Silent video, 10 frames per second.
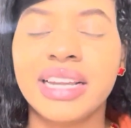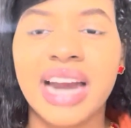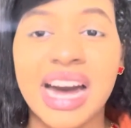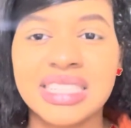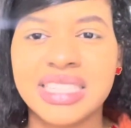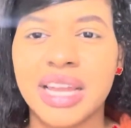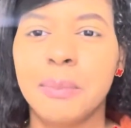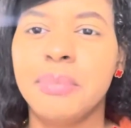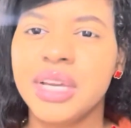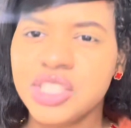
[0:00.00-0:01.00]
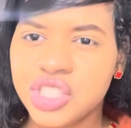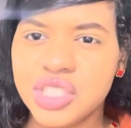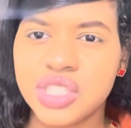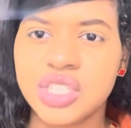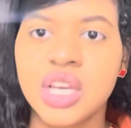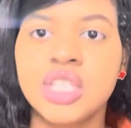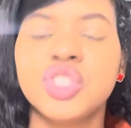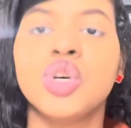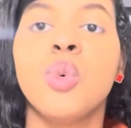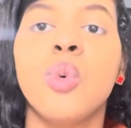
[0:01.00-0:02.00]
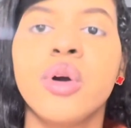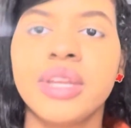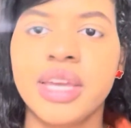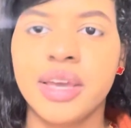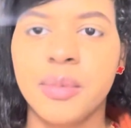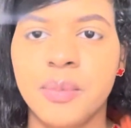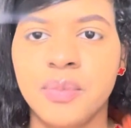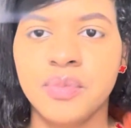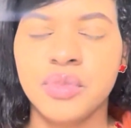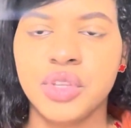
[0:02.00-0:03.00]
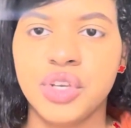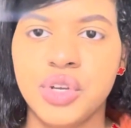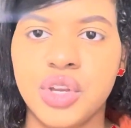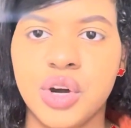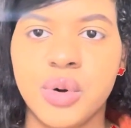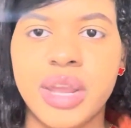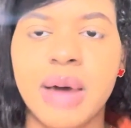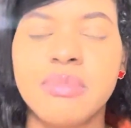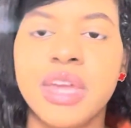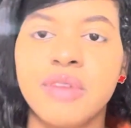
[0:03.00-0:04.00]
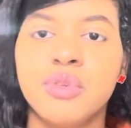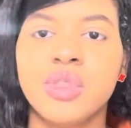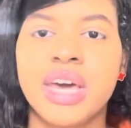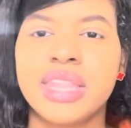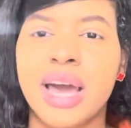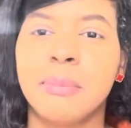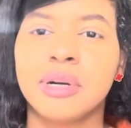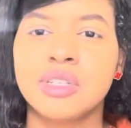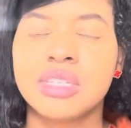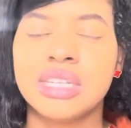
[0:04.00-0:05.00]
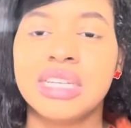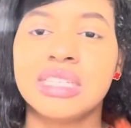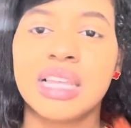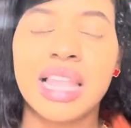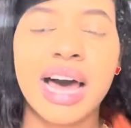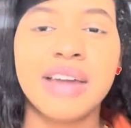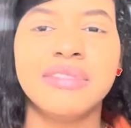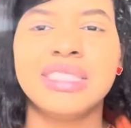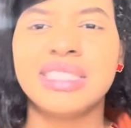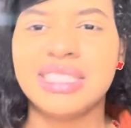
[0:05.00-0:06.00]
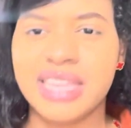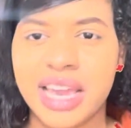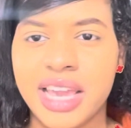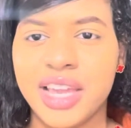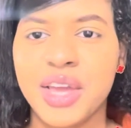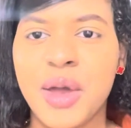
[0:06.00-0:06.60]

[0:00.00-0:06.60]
God sent pigeons to warn him, you know, and I'm thankful that that person is alive today.